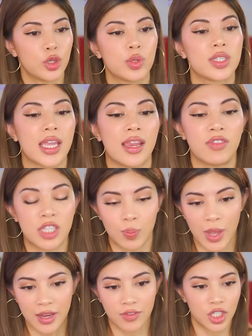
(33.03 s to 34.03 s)
to save this
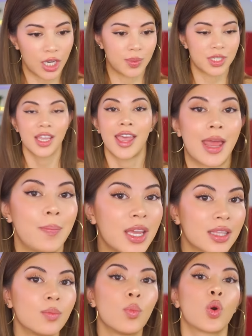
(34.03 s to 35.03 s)
bag of chips and
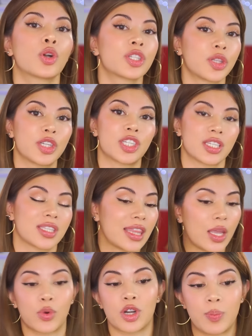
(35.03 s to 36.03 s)
make them more delicious
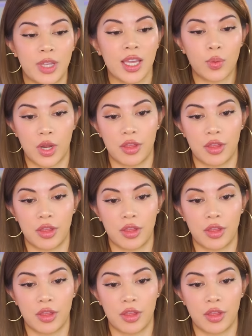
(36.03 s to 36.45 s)
than they were to begin